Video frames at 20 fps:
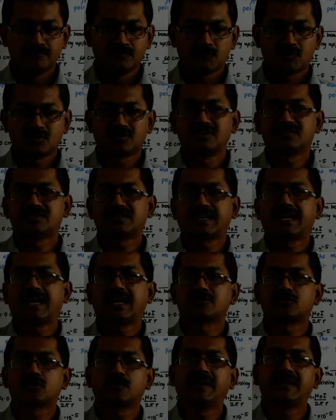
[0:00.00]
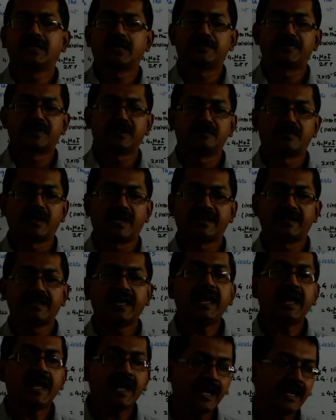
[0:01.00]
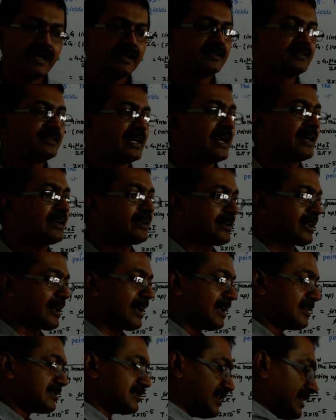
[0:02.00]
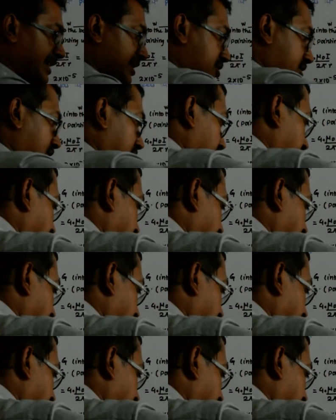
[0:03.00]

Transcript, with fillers: So this thing has to be kept in mind, and that translation